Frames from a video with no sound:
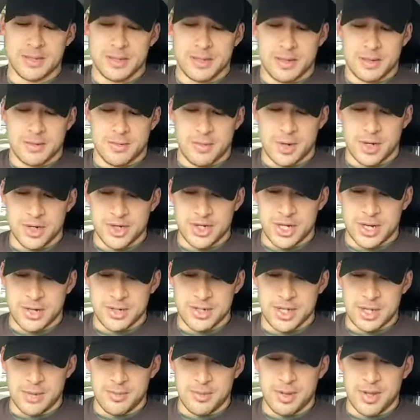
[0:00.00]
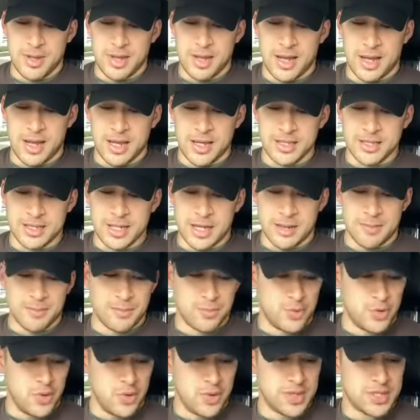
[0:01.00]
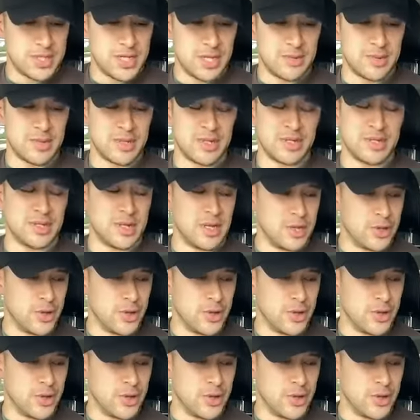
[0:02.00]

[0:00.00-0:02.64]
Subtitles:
want to share something with you guys. I'm doing something a